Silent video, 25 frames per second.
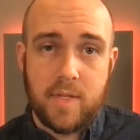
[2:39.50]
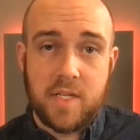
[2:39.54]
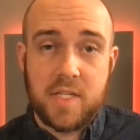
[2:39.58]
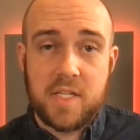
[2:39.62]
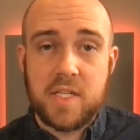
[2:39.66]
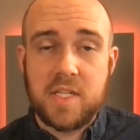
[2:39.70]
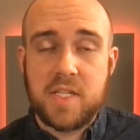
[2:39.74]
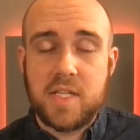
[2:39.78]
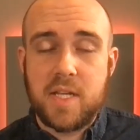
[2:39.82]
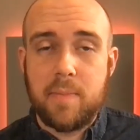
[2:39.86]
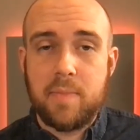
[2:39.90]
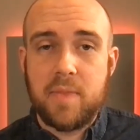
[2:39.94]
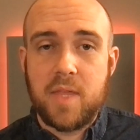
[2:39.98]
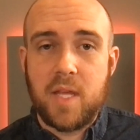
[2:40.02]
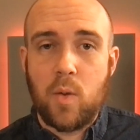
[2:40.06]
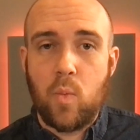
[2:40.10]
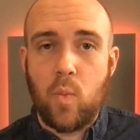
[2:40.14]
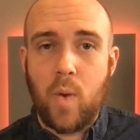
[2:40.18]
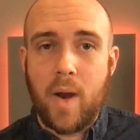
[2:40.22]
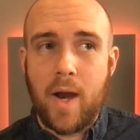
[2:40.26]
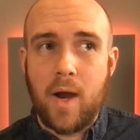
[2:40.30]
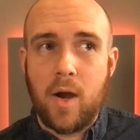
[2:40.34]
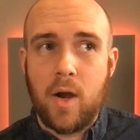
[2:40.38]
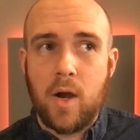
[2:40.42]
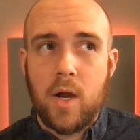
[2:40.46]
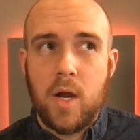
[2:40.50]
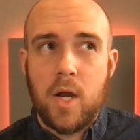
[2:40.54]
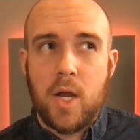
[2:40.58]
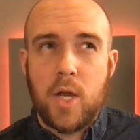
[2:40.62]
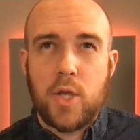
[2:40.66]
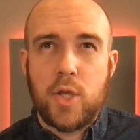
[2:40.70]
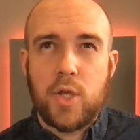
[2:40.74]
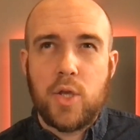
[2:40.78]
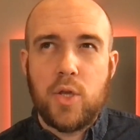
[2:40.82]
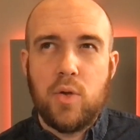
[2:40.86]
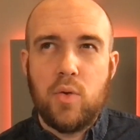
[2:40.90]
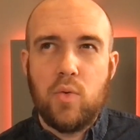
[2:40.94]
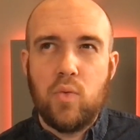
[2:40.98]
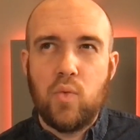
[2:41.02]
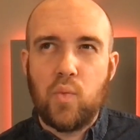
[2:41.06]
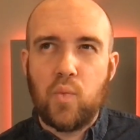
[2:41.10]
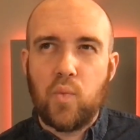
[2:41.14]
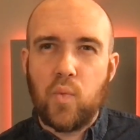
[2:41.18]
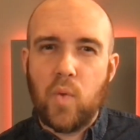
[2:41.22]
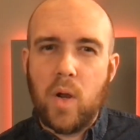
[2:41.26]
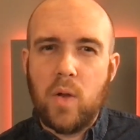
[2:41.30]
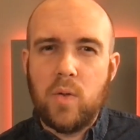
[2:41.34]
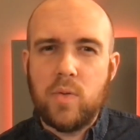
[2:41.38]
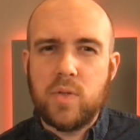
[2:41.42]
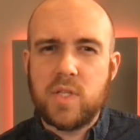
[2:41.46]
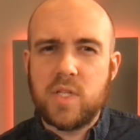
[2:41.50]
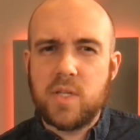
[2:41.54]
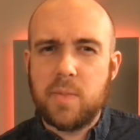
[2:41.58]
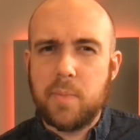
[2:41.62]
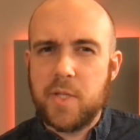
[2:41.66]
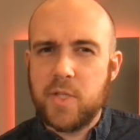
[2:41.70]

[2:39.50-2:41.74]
is something where you wrote some